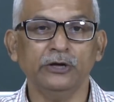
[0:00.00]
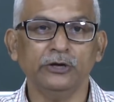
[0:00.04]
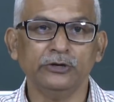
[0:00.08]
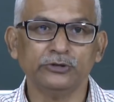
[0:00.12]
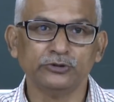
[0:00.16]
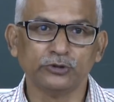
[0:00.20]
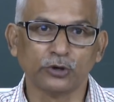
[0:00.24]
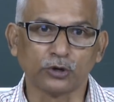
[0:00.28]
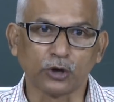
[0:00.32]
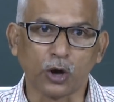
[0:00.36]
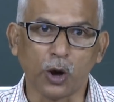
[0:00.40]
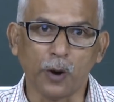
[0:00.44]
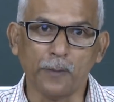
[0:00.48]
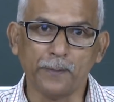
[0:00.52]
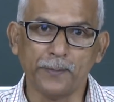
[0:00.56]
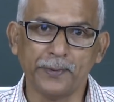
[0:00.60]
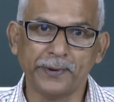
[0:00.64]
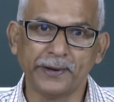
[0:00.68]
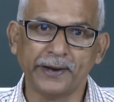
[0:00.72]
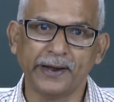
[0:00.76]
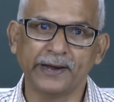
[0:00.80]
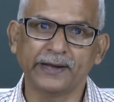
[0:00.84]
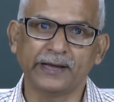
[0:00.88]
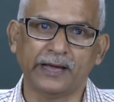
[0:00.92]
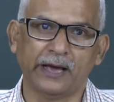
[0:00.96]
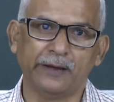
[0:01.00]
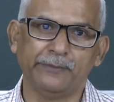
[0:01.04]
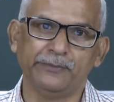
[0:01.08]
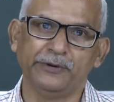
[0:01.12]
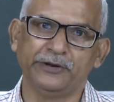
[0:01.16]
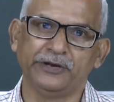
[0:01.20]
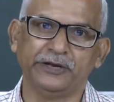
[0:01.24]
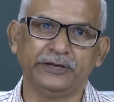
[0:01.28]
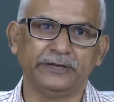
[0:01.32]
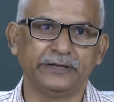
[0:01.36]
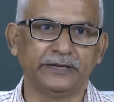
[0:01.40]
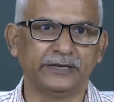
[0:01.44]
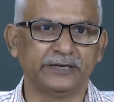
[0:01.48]
So, computer can be
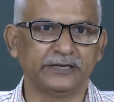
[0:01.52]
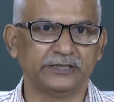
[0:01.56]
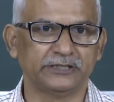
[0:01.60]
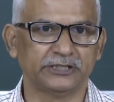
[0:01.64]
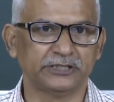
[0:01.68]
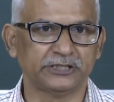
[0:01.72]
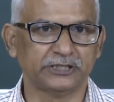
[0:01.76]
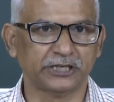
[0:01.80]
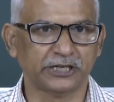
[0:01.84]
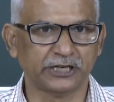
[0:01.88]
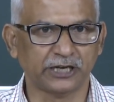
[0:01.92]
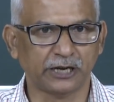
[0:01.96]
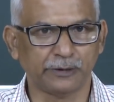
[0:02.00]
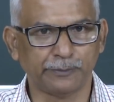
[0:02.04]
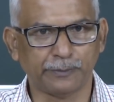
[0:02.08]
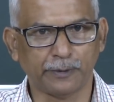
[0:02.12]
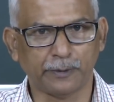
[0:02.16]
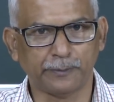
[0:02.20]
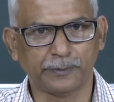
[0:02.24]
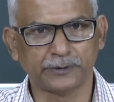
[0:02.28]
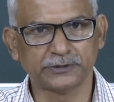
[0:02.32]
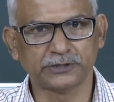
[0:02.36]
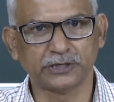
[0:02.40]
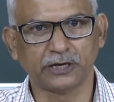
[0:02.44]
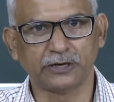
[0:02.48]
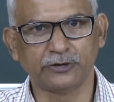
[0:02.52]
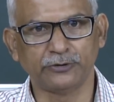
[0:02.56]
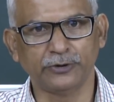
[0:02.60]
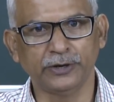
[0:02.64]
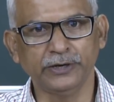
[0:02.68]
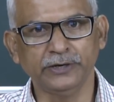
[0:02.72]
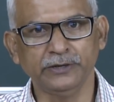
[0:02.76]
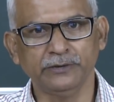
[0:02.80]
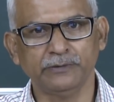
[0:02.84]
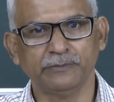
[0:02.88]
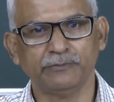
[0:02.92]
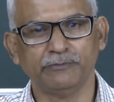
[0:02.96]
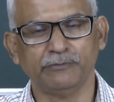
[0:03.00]
treated as a general purpose hardware,
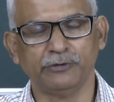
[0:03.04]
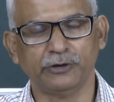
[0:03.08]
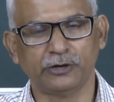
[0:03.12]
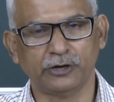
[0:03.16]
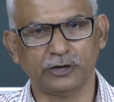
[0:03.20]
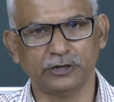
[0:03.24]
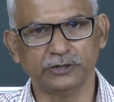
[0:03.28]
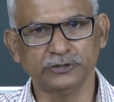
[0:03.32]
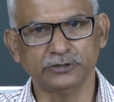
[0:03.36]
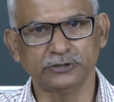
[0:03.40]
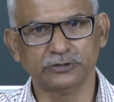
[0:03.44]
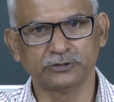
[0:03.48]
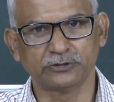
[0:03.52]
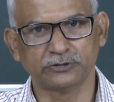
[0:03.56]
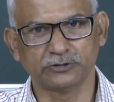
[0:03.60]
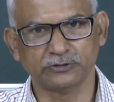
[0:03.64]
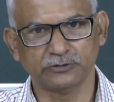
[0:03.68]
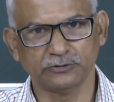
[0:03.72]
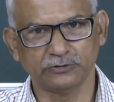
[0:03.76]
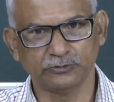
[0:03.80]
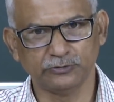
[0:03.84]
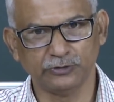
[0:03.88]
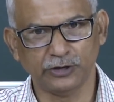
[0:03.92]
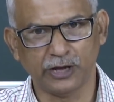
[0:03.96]
because we